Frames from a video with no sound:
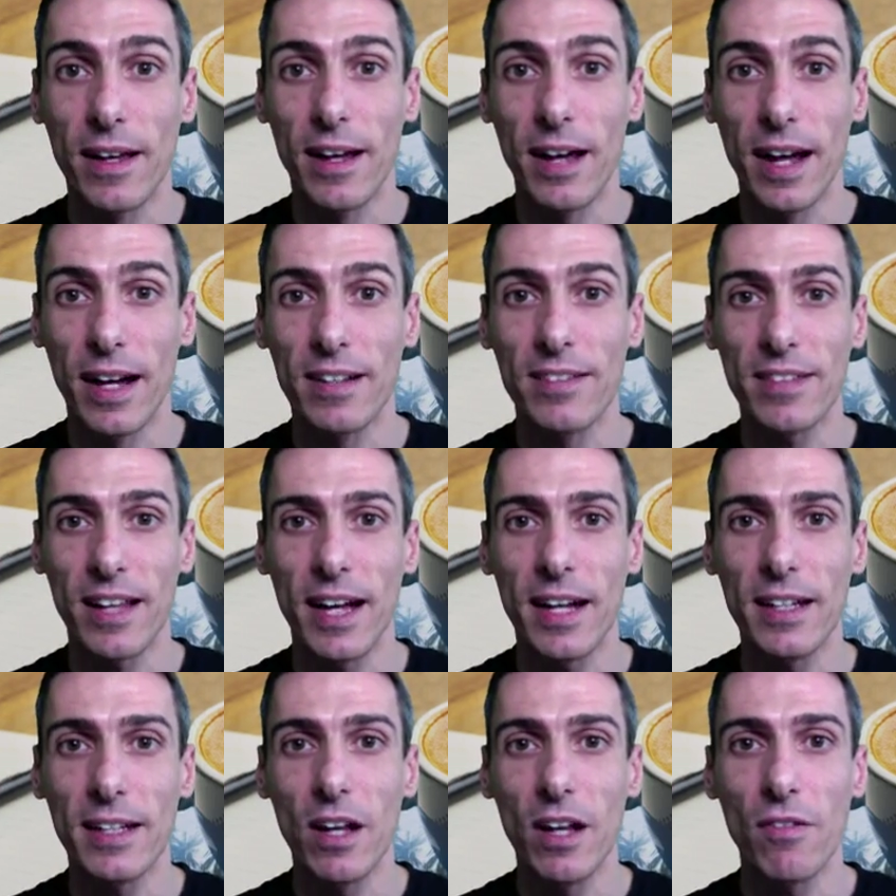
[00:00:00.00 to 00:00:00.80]

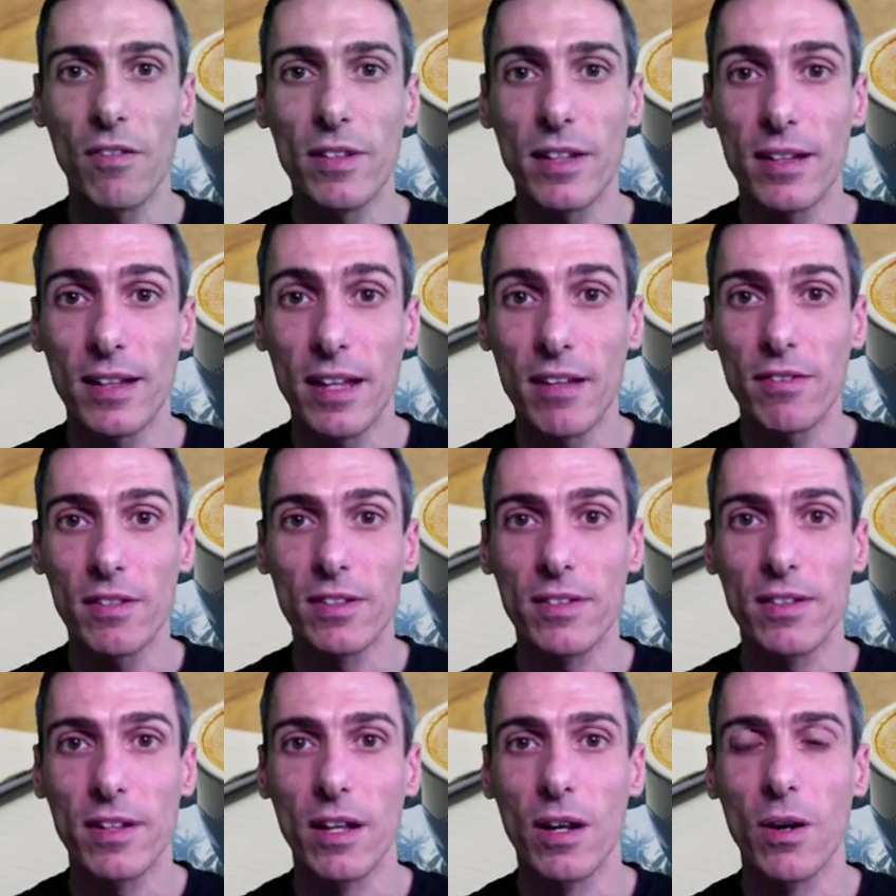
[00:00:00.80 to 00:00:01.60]
anxiety
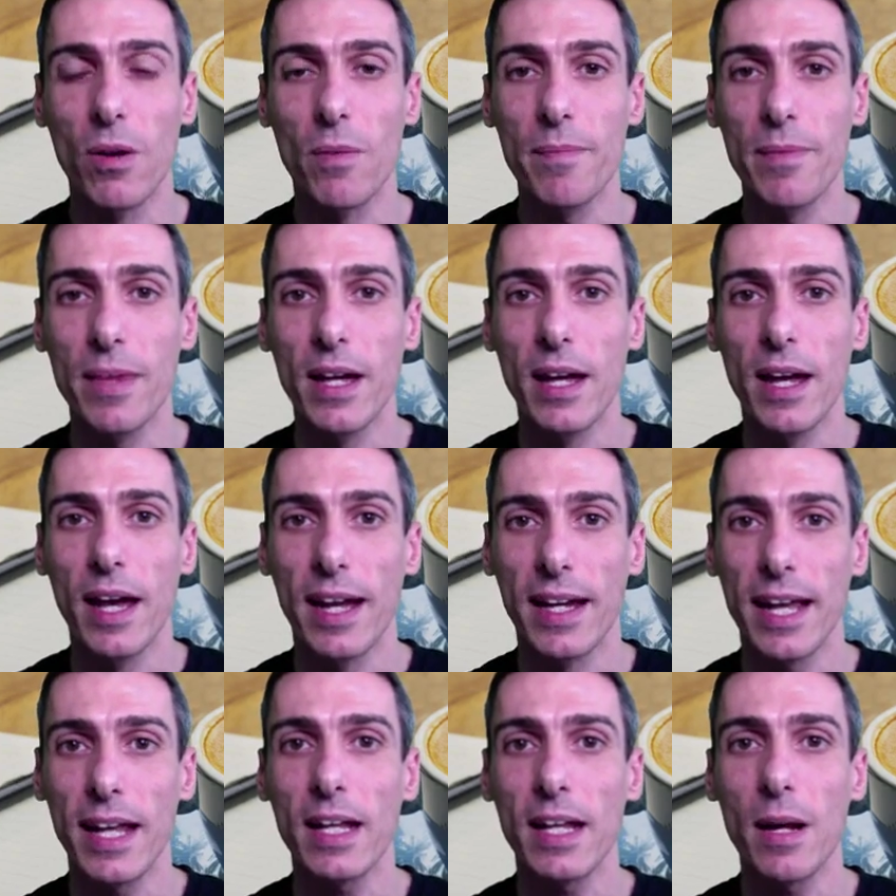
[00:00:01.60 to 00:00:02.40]
levels low.
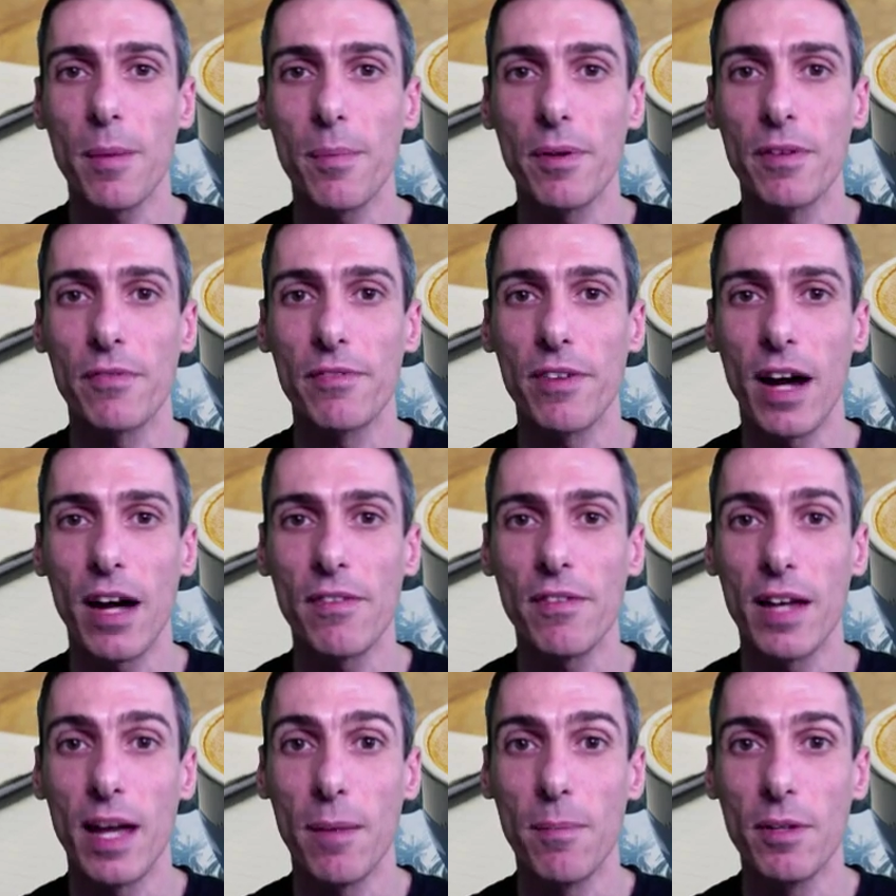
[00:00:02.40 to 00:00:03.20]
Getting up at 5
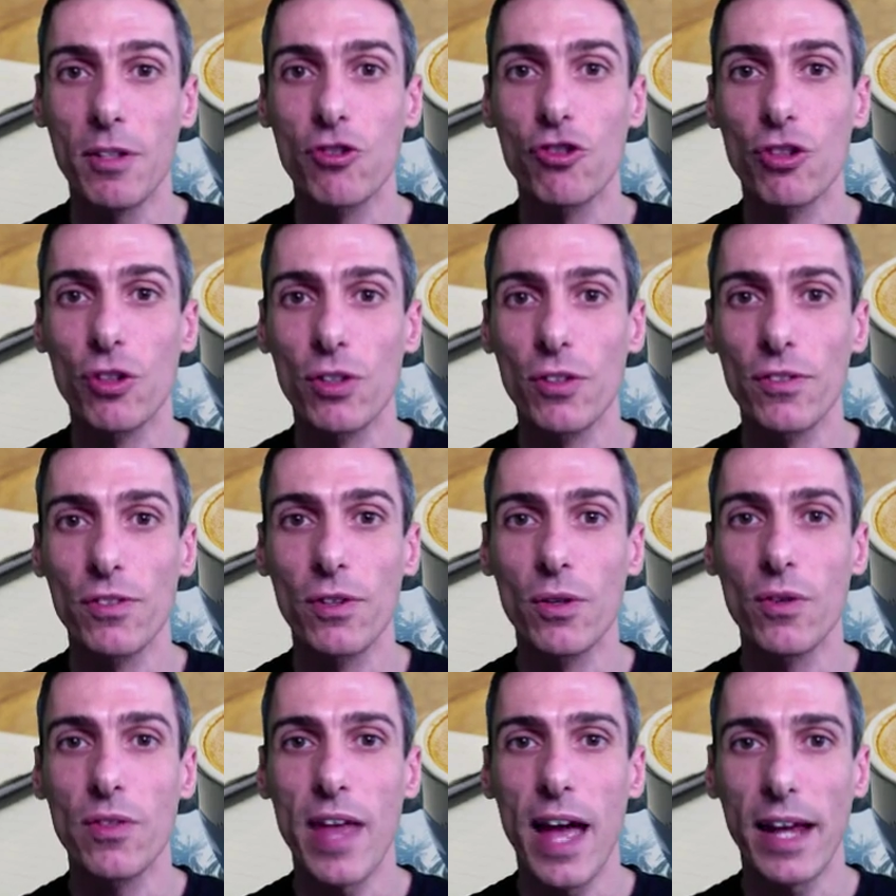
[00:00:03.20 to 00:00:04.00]
a.m. ensures
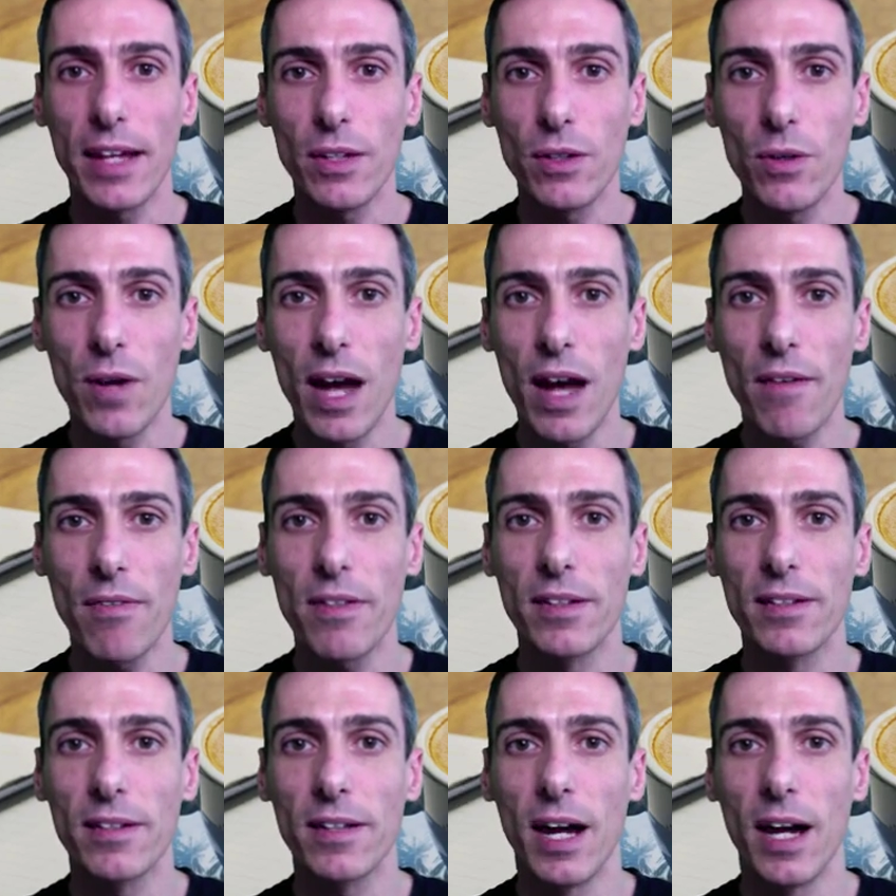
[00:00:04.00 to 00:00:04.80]
you that you have
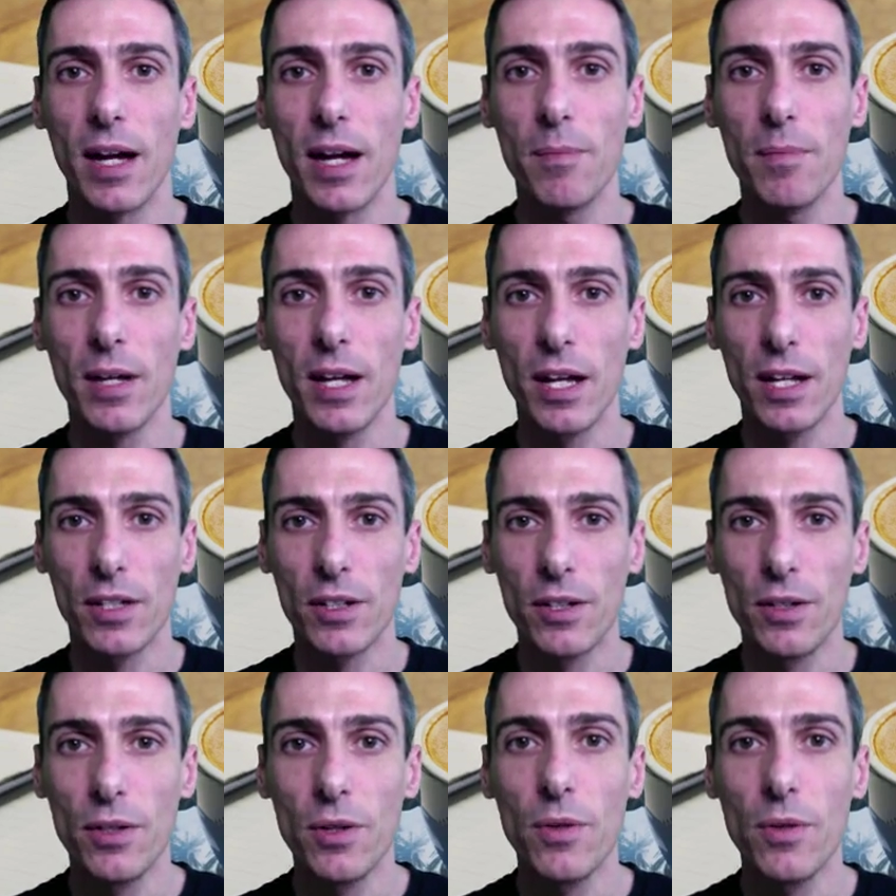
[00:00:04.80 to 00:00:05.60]
the time
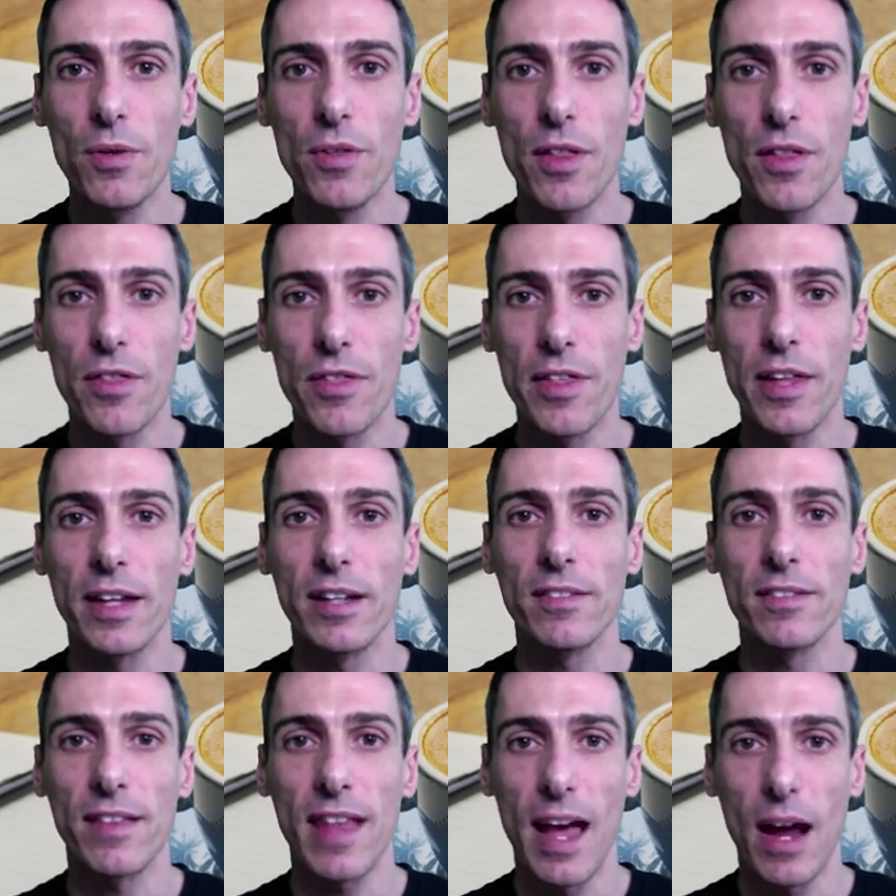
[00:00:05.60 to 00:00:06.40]
to do the
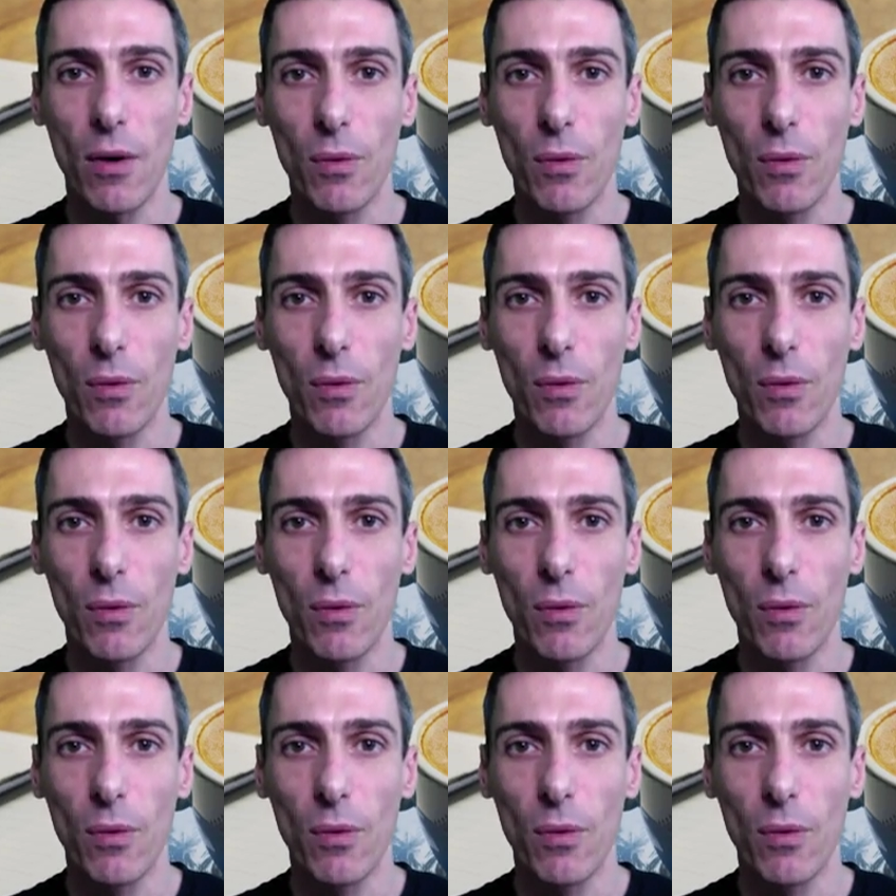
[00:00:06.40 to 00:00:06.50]
things that